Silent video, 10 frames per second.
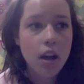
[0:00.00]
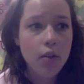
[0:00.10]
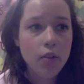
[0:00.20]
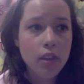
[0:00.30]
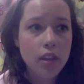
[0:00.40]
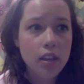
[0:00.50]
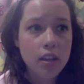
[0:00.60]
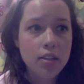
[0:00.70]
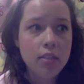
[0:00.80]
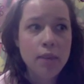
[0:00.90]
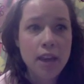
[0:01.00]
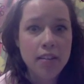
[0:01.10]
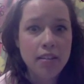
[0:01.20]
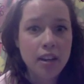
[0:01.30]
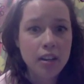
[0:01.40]
don't think it needs to be
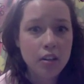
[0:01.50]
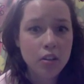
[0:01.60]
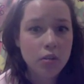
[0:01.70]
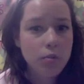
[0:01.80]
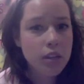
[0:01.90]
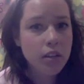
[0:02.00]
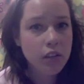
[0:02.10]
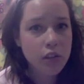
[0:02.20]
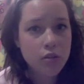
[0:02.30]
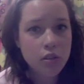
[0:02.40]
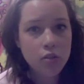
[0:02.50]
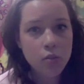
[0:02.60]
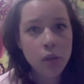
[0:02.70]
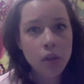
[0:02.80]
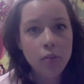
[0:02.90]
as technical to be on YouTube,
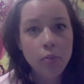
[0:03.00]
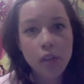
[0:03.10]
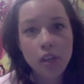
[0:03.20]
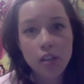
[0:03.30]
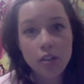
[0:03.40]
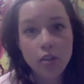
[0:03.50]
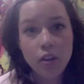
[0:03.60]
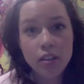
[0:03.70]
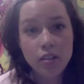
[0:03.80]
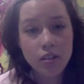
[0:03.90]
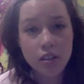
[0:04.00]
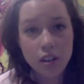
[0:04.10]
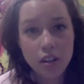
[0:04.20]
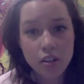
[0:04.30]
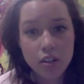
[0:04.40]
because you guys aren't going to
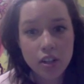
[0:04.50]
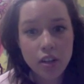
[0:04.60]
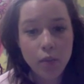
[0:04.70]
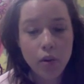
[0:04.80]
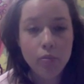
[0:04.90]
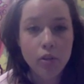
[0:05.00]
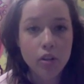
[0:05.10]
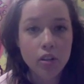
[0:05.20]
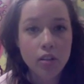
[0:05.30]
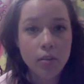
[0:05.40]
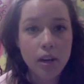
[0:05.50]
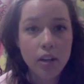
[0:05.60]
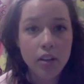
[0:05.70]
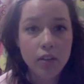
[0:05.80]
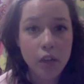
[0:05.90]
understand what I'm talking
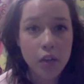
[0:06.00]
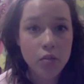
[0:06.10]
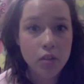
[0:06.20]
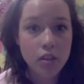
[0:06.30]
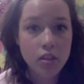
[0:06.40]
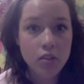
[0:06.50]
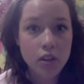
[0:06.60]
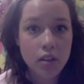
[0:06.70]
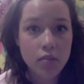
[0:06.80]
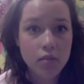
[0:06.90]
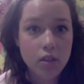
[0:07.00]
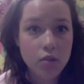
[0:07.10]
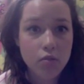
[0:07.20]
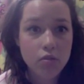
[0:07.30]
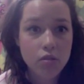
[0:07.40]
about if I use all these great,
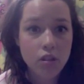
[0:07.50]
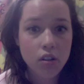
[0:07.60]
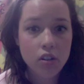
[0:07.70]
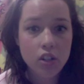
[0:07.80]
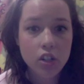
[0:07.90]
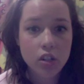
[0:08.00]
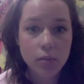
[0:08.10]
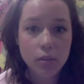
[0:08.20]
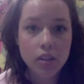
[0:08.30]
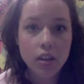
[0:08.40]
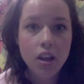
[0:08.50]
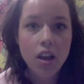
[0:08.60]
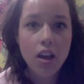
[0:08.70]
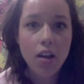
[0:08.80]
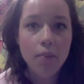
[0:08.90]
huge, large terms.
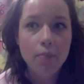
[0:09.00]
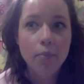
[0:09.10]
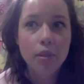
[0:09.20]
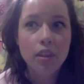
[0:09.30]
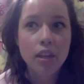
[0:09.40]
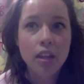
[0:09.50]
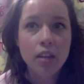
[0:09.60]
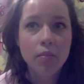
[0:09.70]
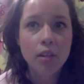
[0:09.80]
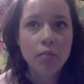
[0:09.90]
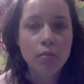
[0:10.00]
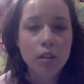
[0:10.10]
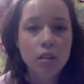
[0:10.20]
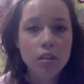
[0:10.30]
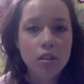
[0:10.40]
But then about a
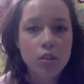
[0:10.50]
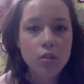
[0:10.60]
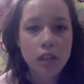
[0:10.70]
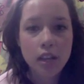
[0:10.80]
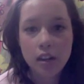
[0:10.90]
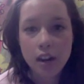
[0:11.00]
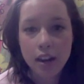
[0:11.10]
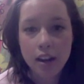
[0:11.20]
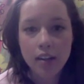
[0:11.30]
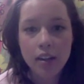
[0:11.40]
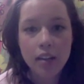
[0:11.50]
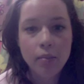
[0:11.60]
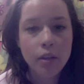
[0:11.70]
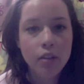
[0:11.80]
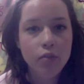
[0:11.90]
month or two later, I got an
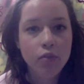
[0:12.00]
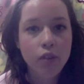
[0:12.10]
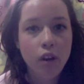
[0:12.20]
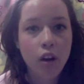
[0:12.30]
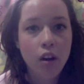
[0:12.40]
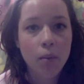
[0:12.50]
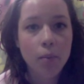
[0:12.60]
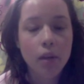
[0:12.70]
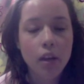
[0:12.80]
email from